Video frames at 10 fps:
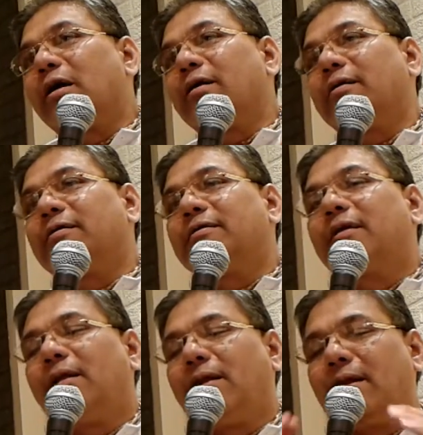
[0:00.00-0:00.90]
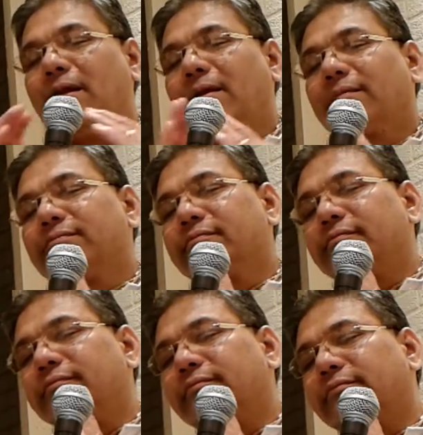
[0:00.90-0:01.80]
Very, very deep. The
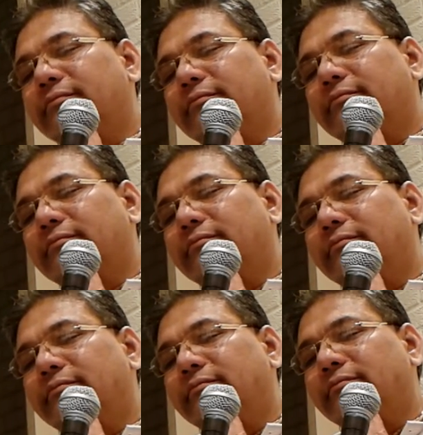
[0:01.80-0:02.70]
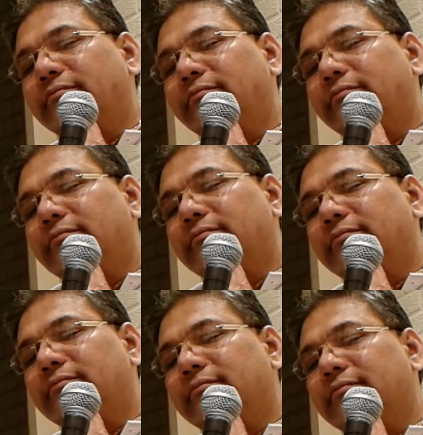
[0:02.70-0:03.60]
meaning behind, I never knew, because
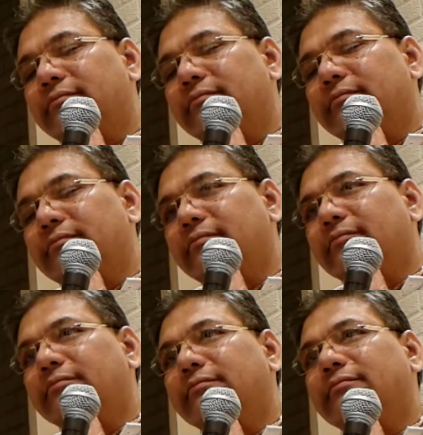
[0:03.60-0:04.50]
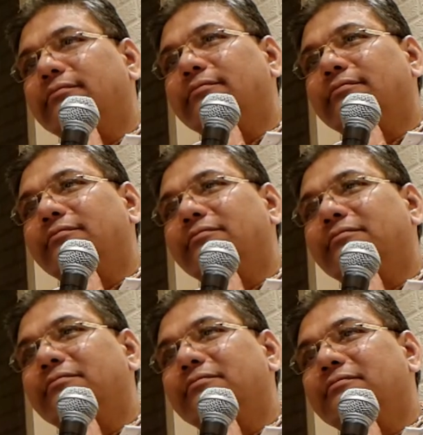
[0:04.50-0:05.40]
this is one of my favorite songs.
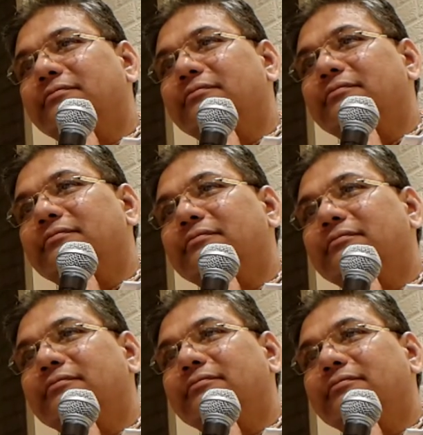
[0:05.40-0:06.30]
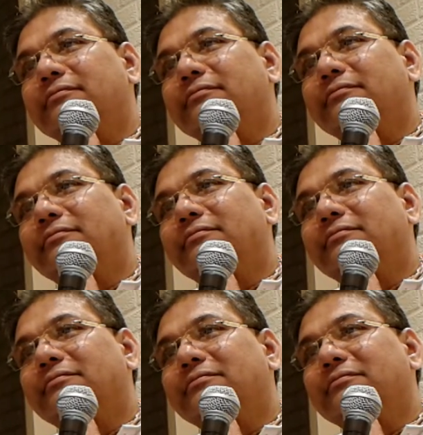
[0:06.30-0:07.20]
Also one of your gurus and my
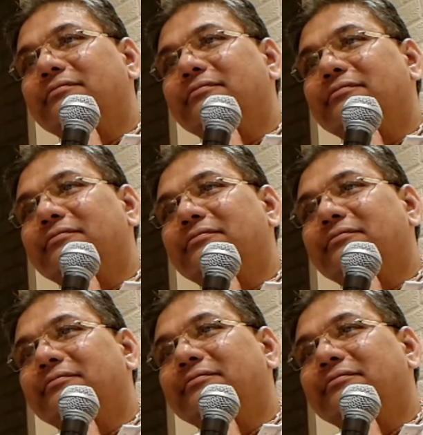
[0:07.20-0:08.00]
favorite songs.